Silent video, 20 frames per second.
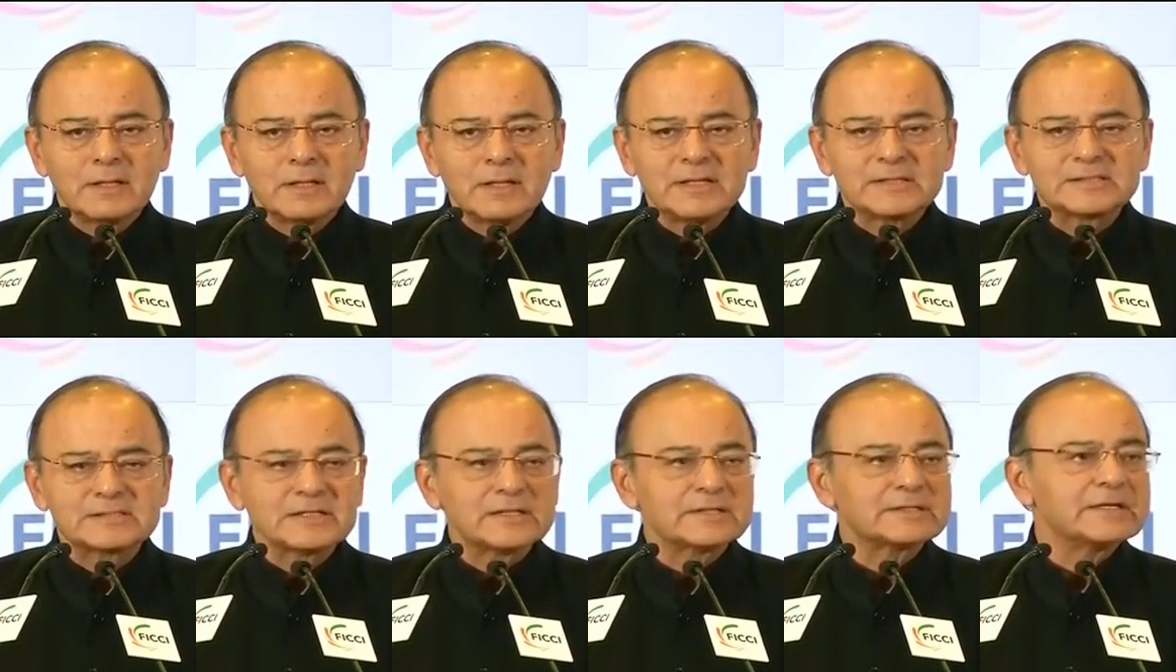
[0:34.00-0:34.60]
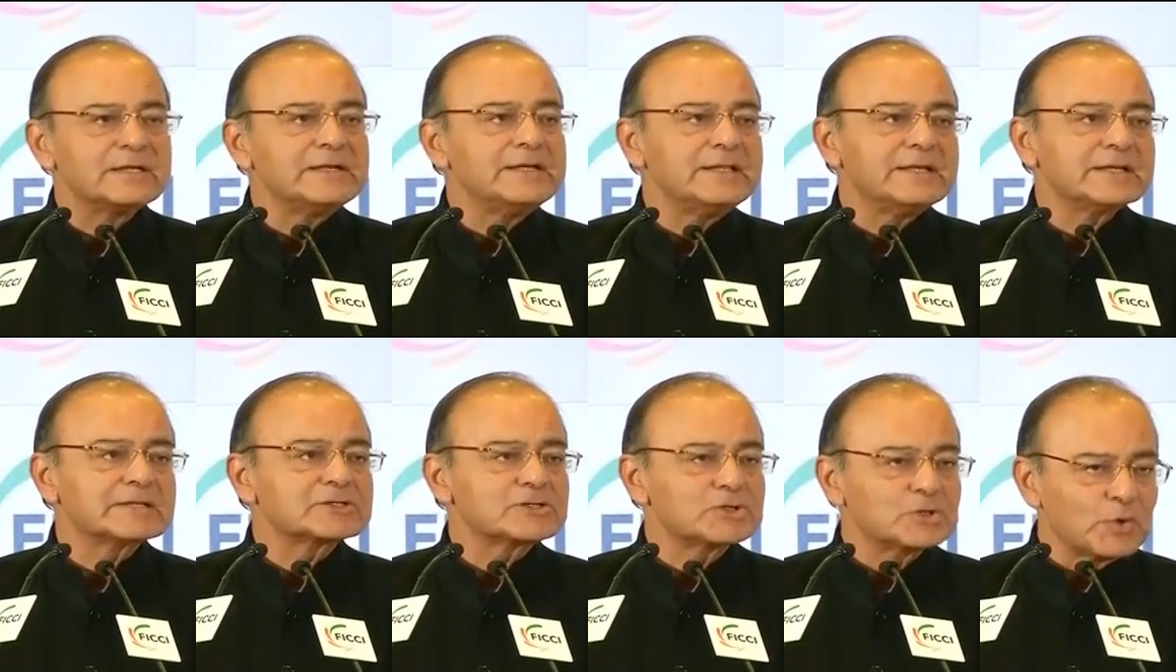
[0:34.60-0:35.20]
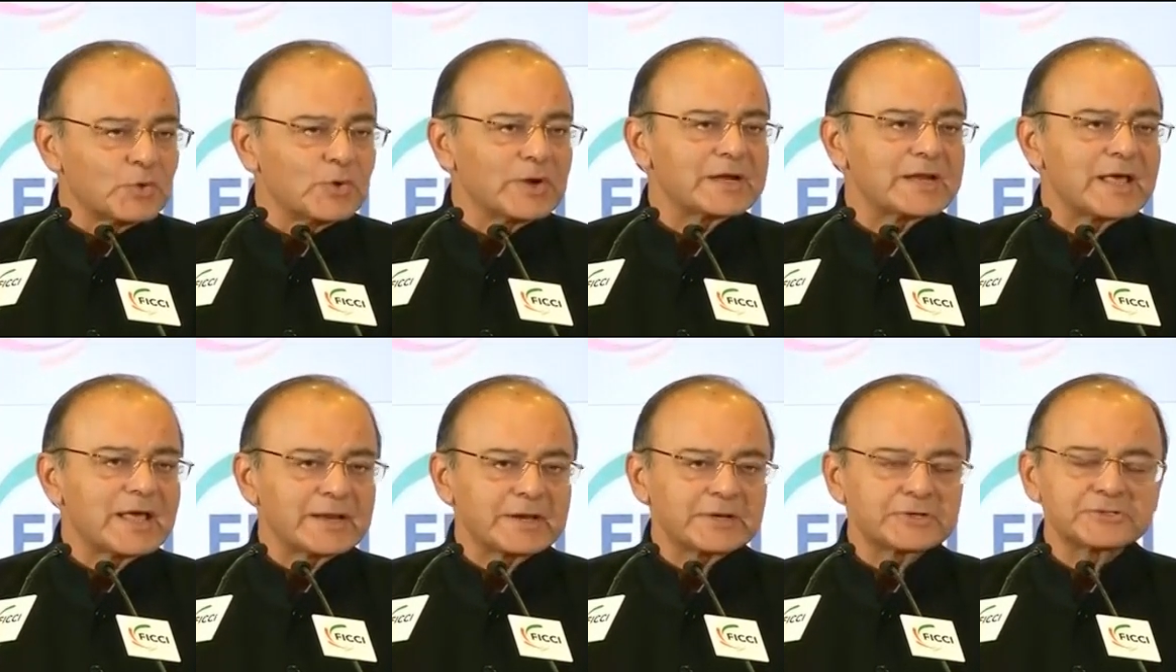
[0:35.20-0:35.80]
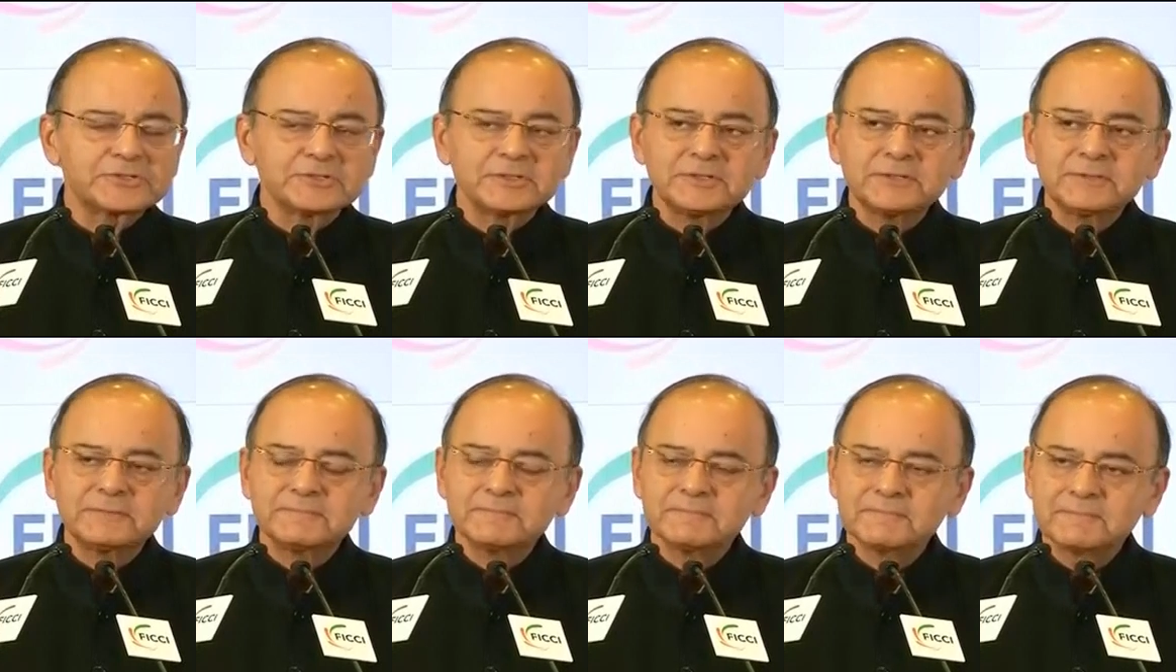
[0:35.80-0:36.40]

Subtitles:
It's certainly a slower direction.